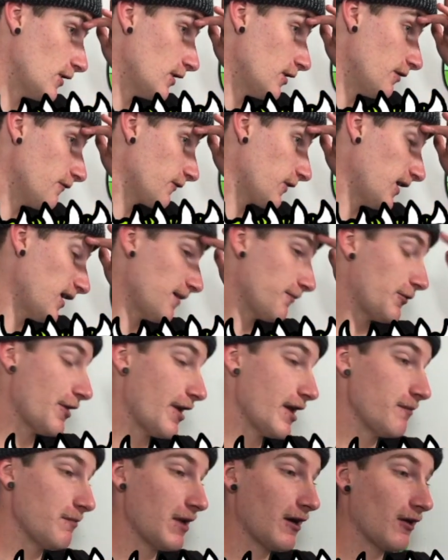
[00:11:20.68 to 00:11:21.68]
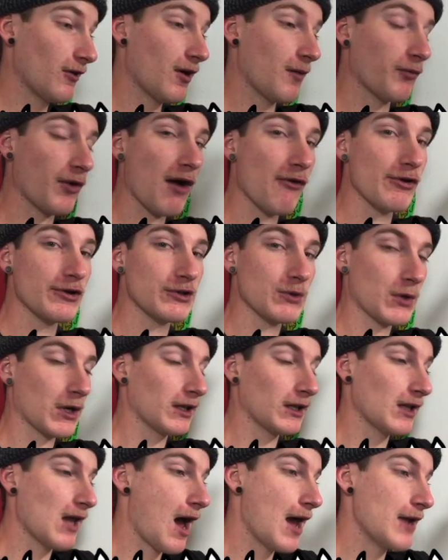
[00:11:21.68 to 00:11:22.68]
of Camp Nightmare, I'll probably do it a
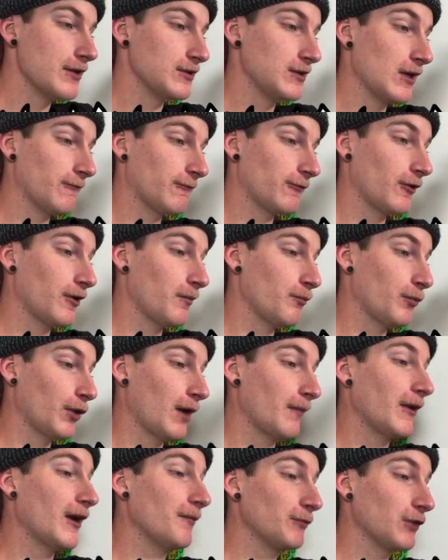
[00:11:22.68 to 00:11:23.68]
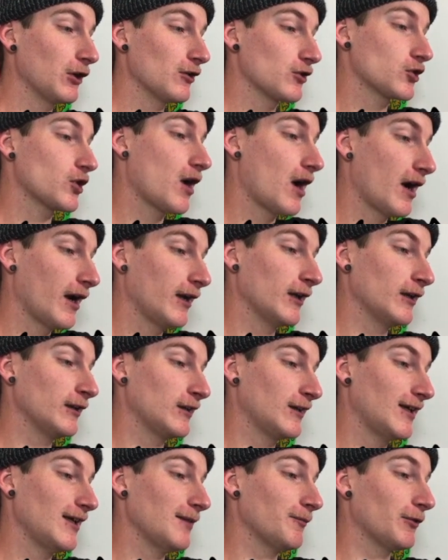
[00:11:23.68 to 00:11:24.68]
lot different, but I am going to try and
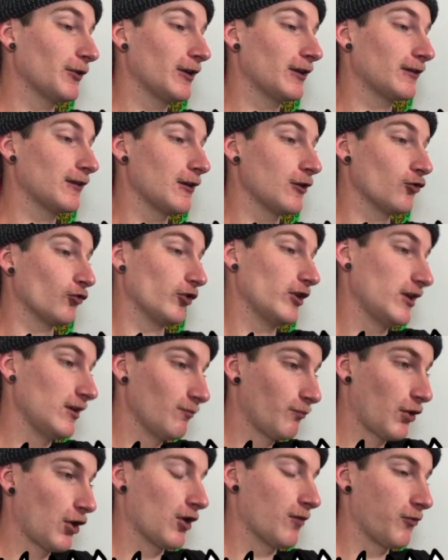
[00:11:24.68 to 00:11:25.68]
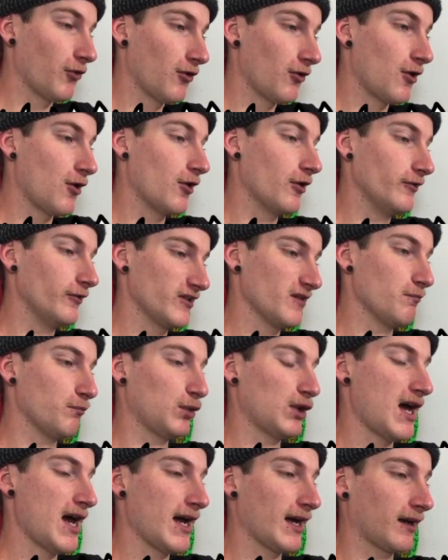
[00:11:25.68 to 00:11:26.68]
keep like the green, purple, orange, and
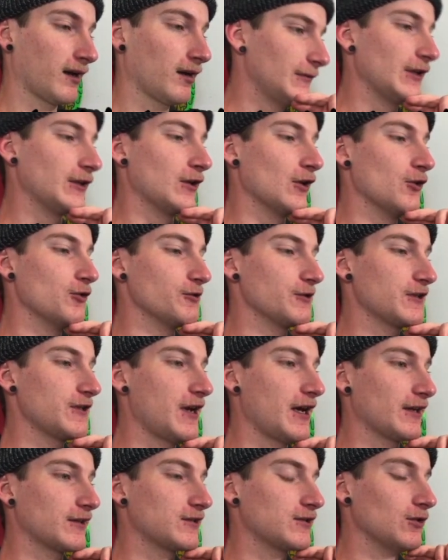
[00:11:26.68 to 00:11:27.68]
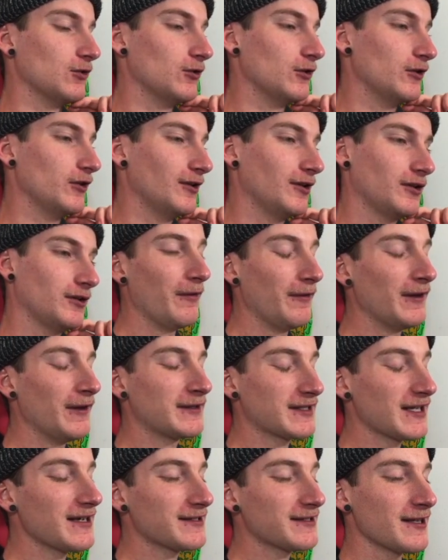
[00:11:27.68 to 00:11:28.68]
black. The ghost next door.
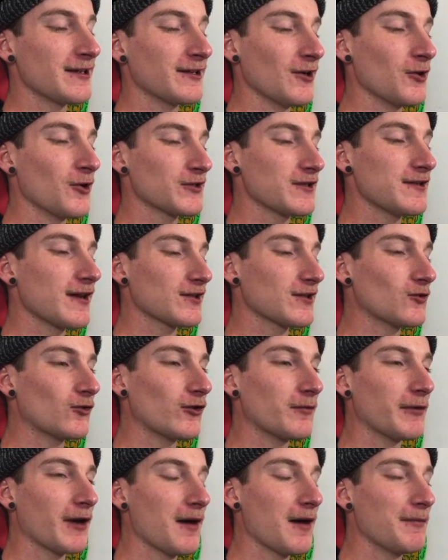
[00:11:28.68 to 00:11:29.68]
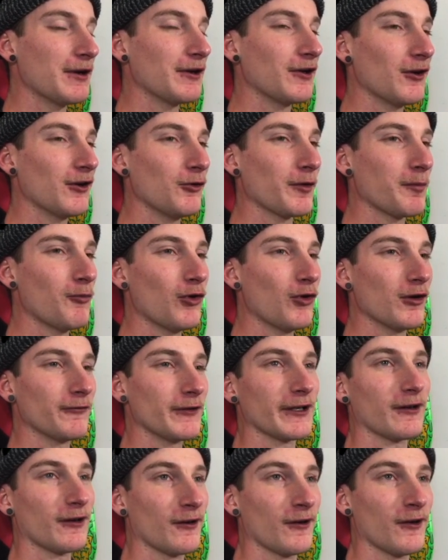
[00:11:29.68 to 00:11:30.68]
It says the ghost next door, but I'm going to go with more of
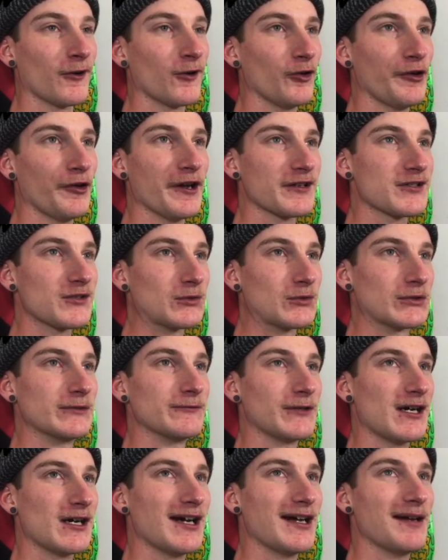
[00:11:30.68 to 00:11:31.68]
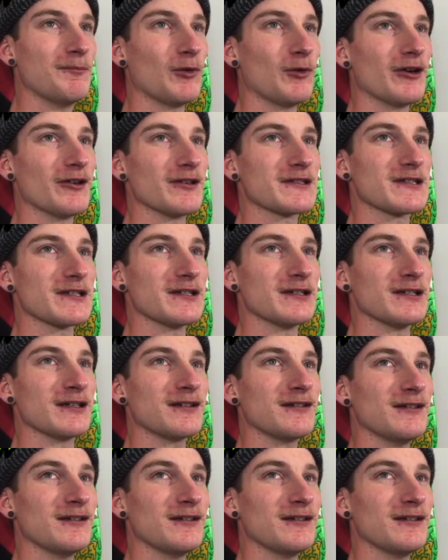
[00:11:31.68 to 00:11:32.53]
like a girl next door vibe where it's like,